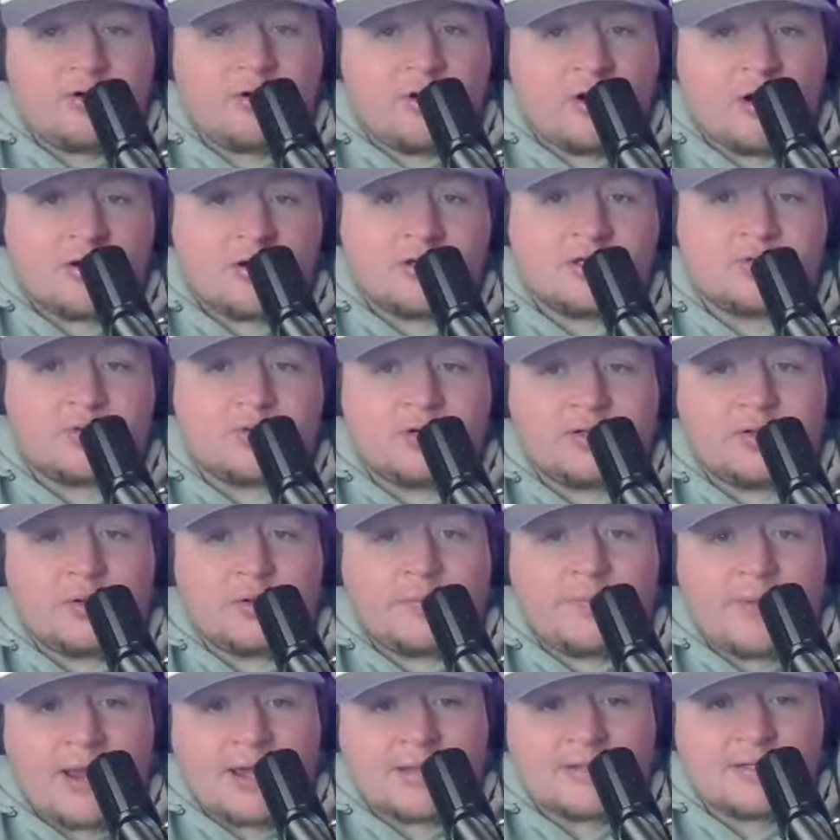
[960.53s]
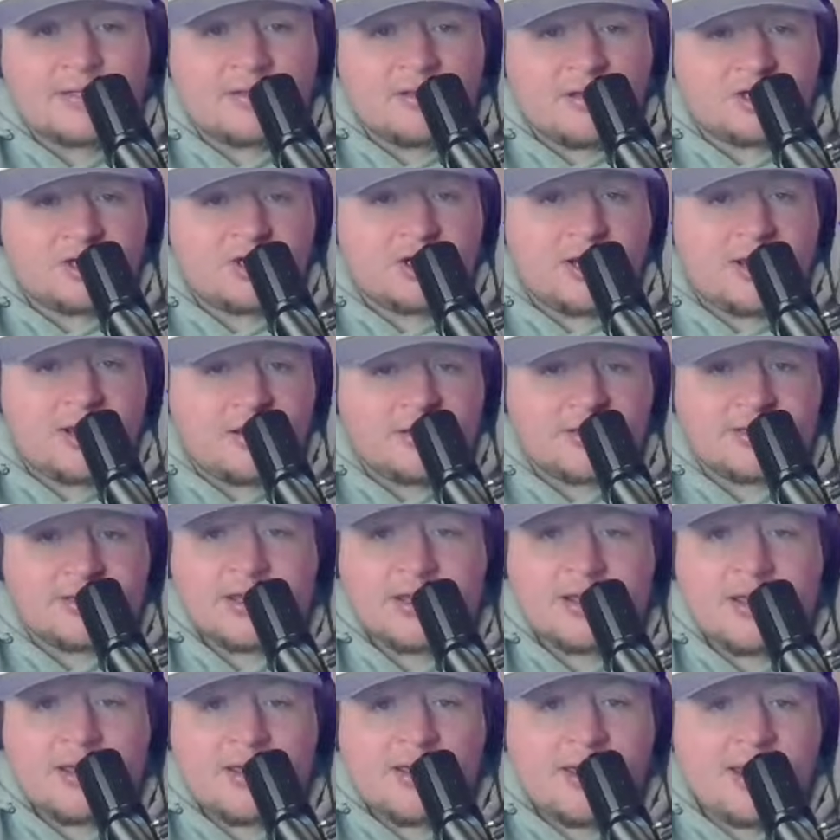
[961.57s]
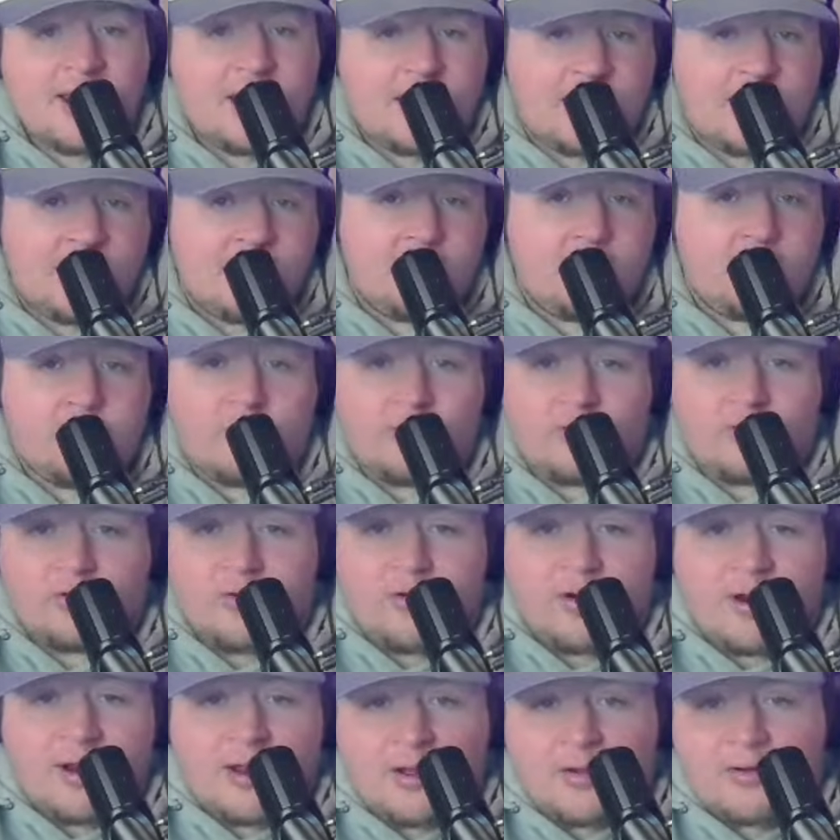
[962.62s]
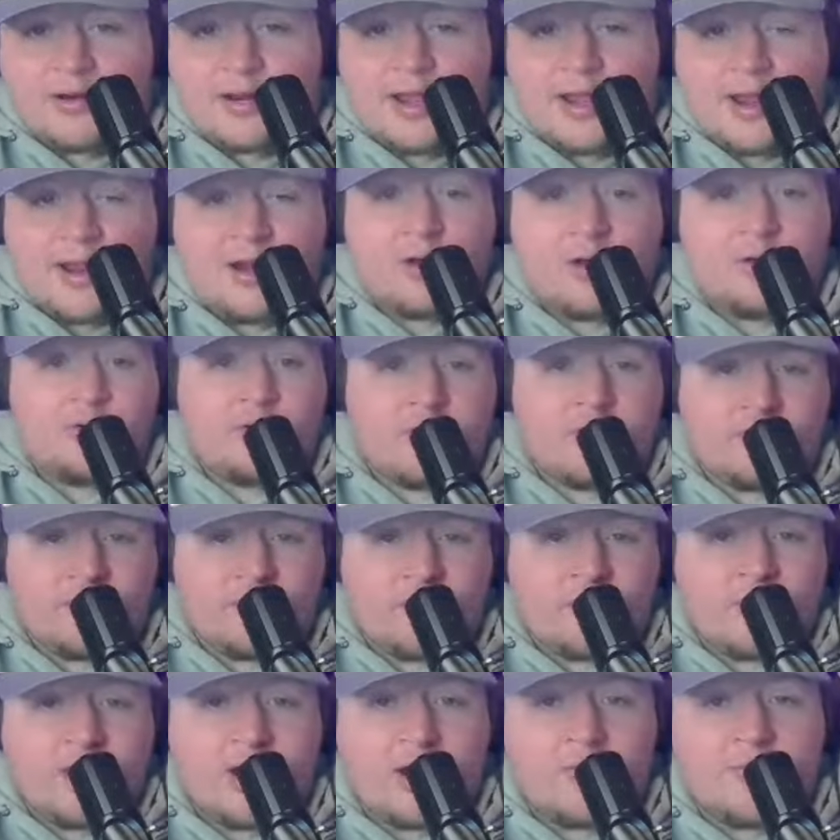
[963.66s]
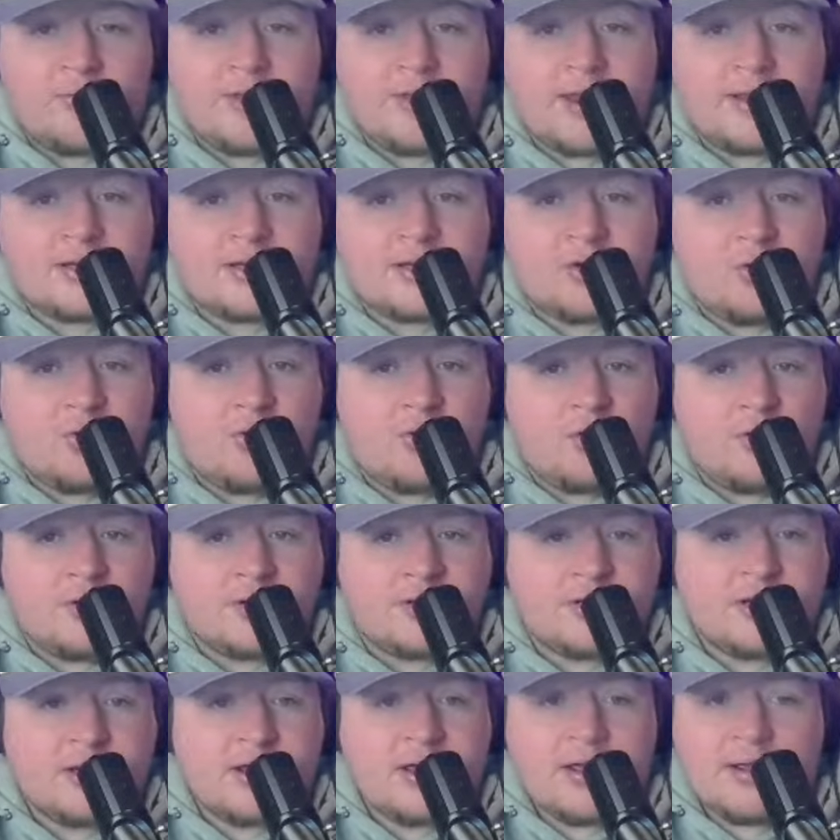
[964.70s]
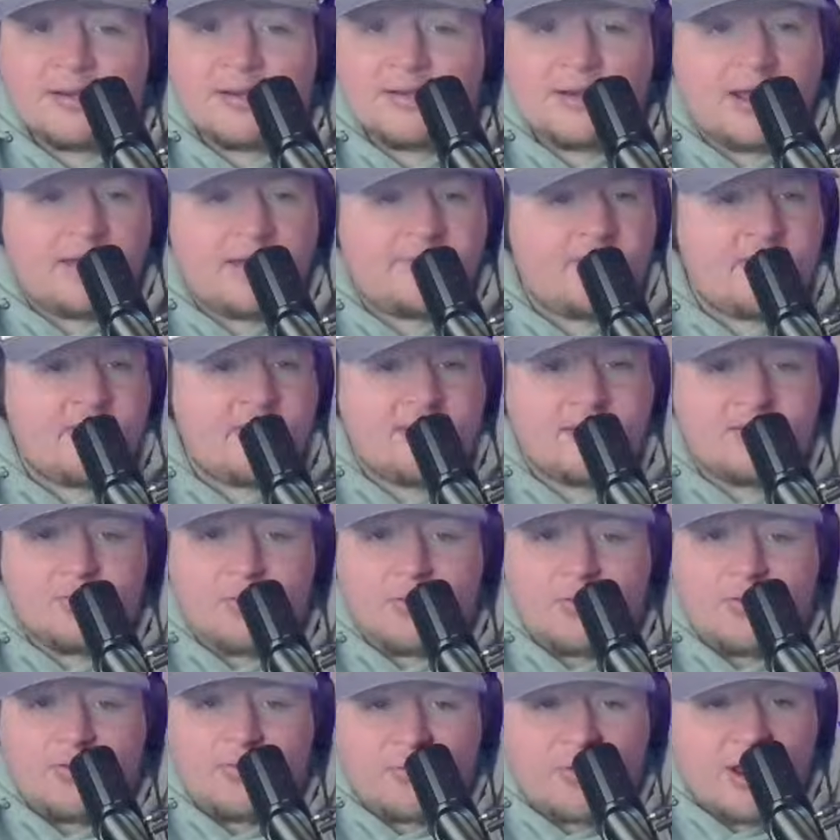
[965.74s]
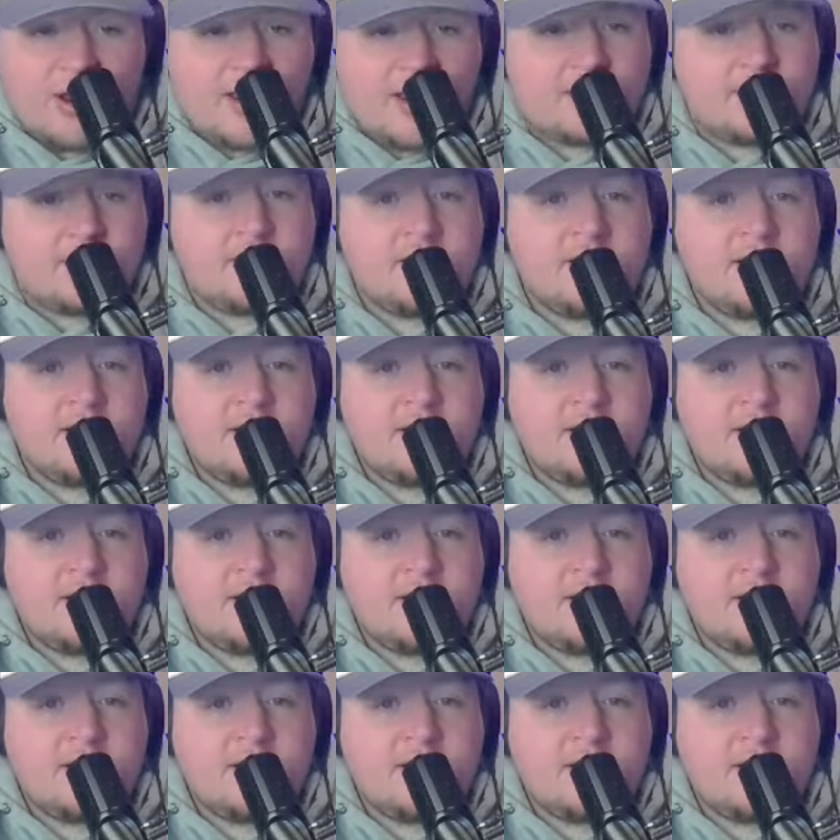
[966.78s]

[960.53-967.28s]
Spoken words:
yards, 23 passing touchdowns, had 800 on the ground, 800 on the ground with 8 scores. Definitely dual threat.